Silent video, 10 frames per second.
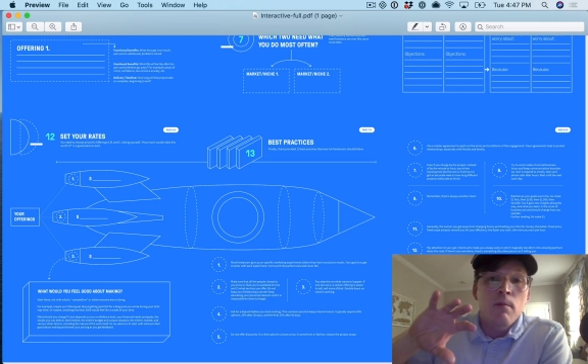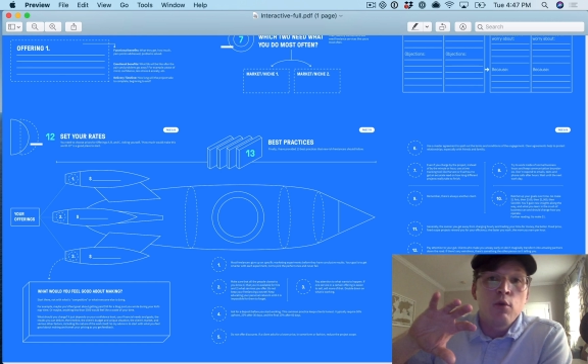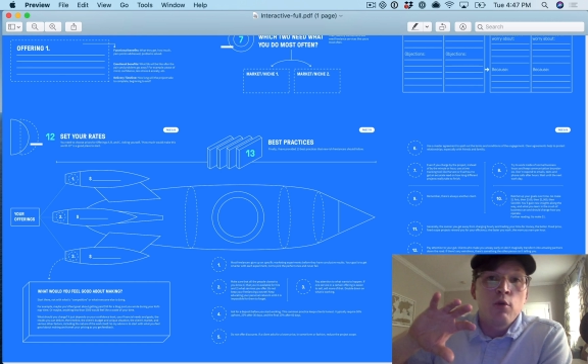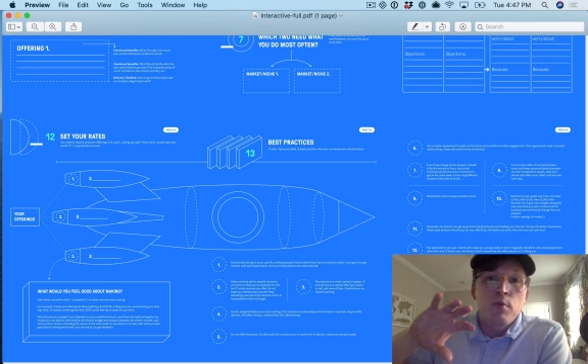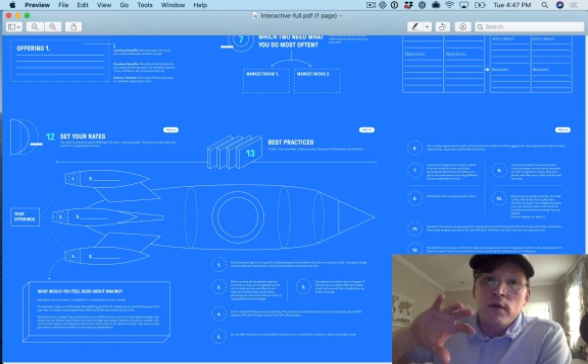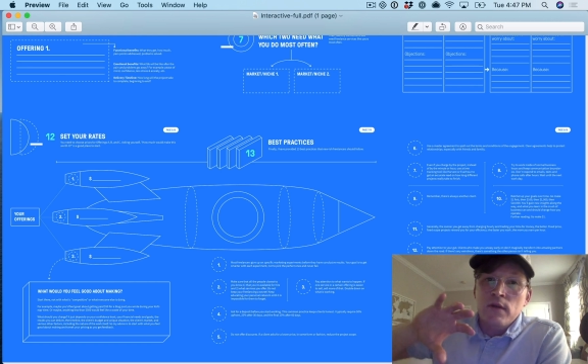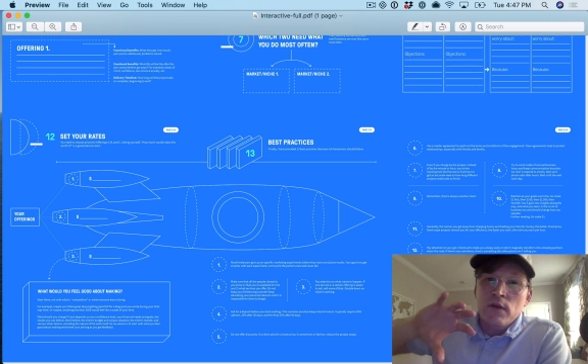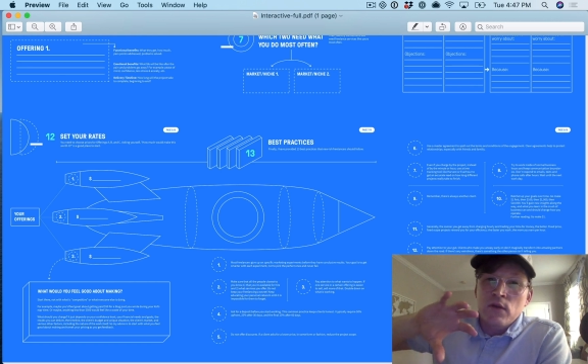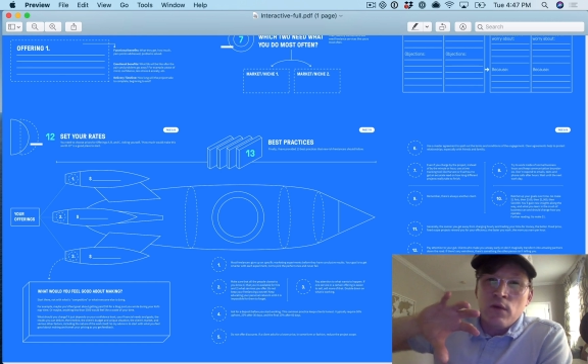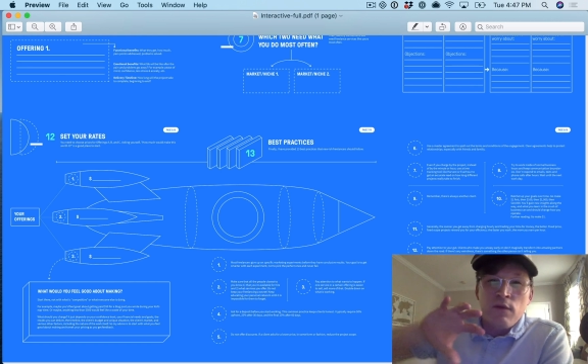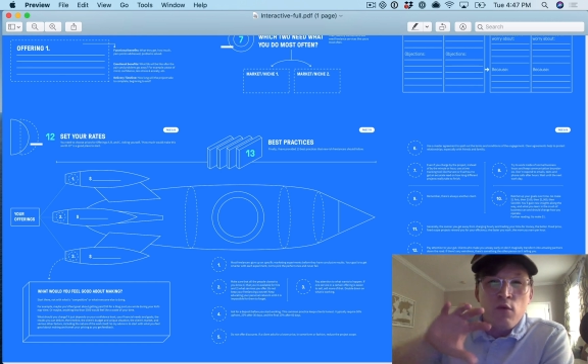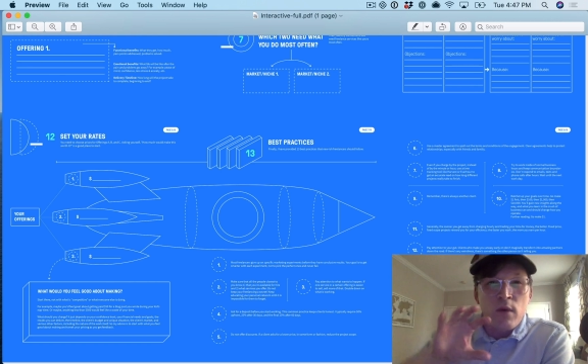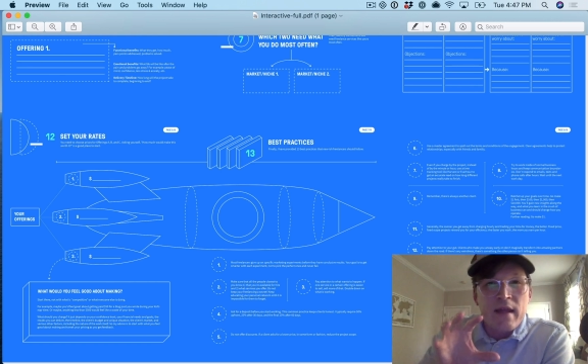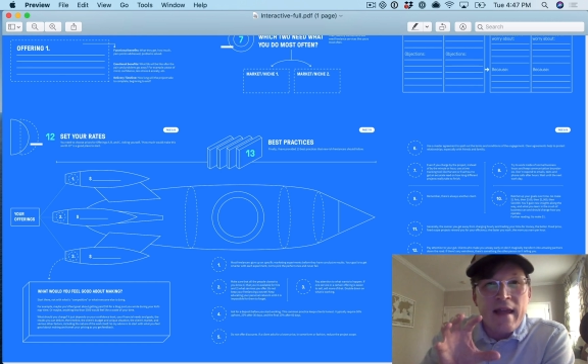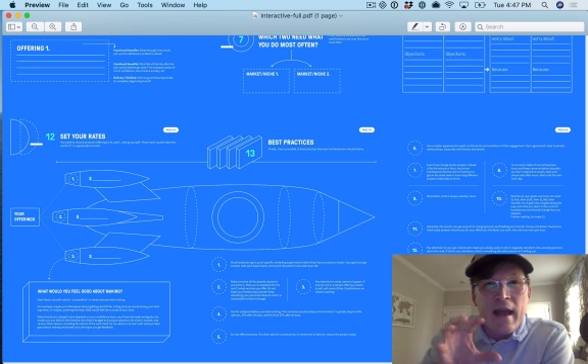blueprint to sort of
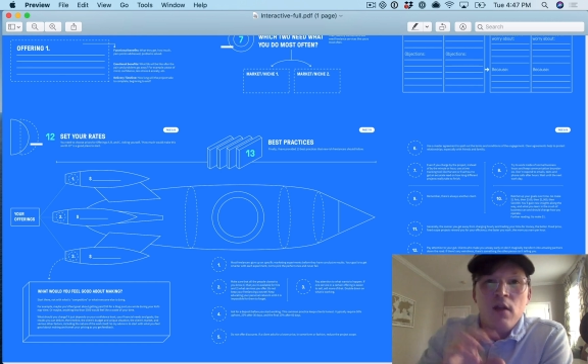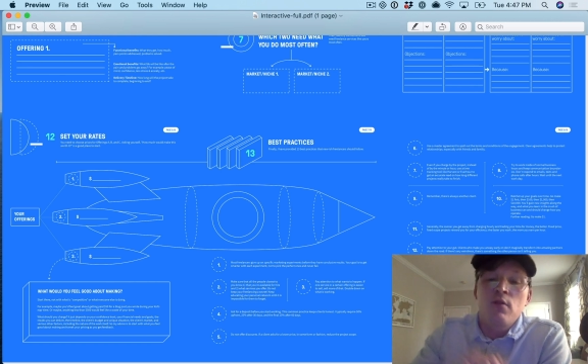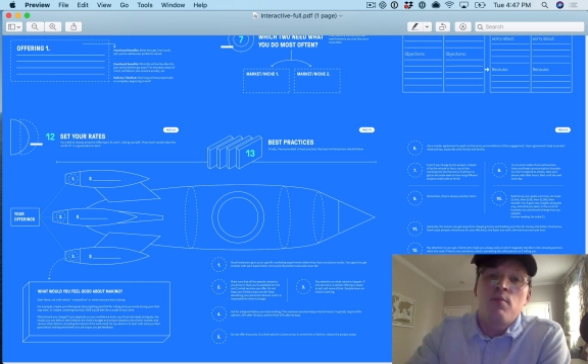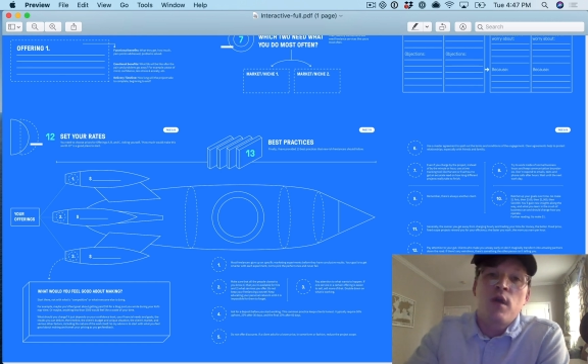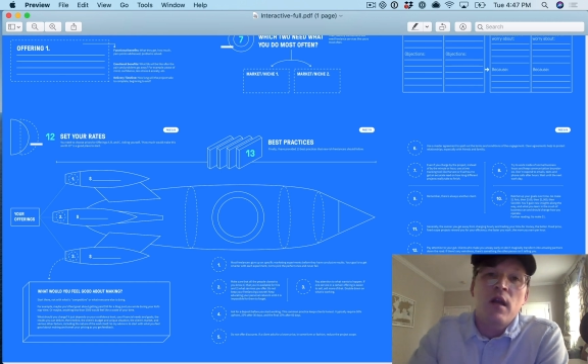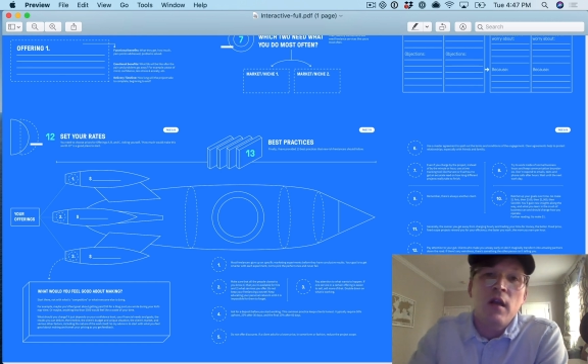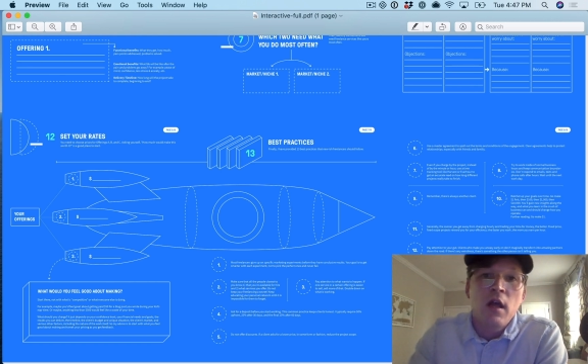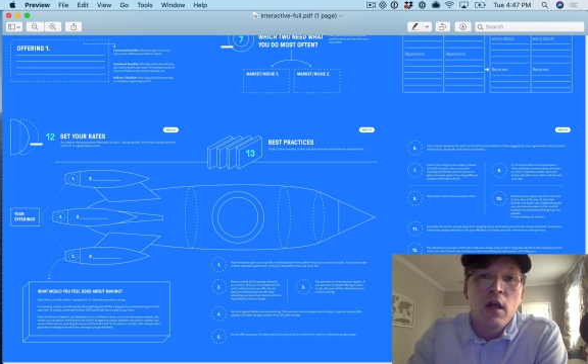recalibrate